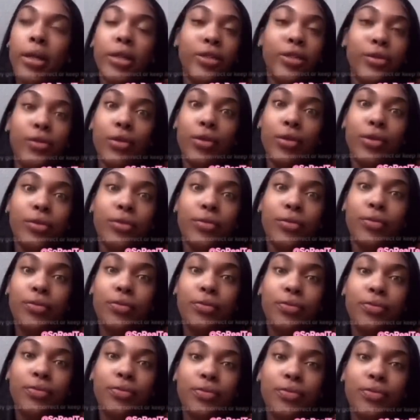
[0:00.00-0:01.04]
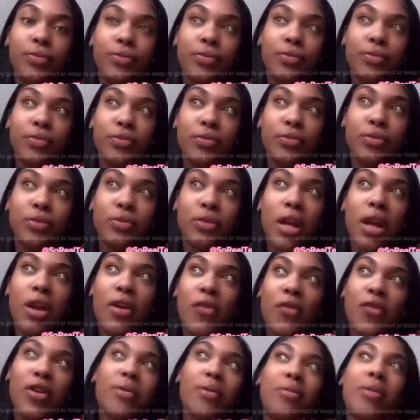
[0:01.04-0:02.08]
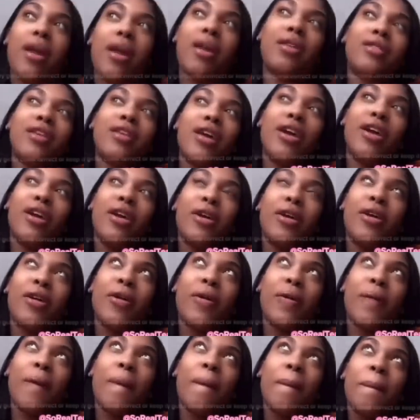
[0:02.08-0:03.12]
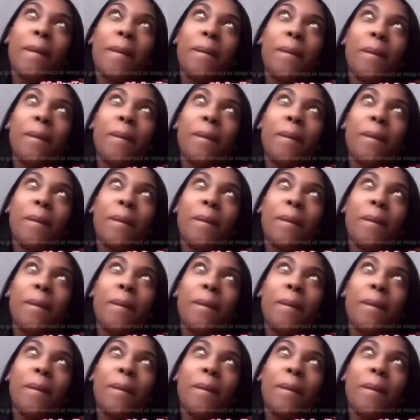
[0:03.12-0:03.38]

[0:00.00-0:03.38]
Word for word: peaceful for the past like